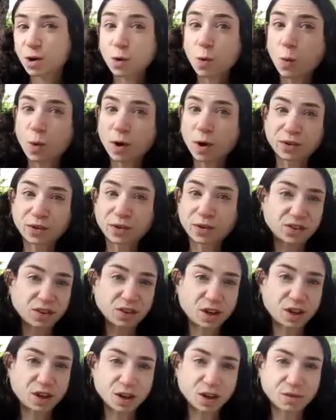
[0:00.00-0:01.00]
We'll
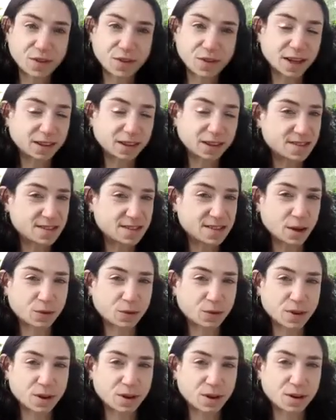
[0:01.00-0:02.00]
see if that gets out
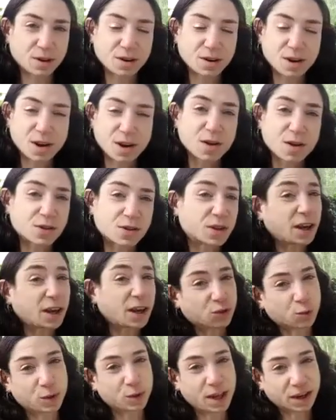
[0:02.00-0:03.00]
there. The
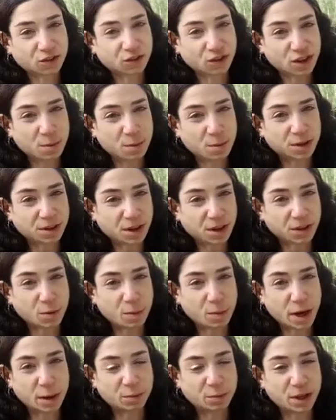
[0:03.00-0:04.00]
next one actually coming down the
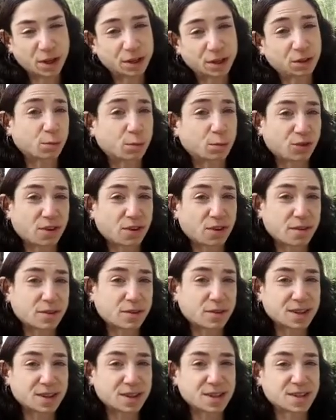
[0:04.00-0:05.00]
pipeline, number
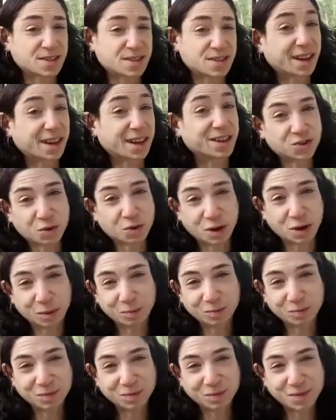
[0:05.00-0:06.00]
7, is ice cream.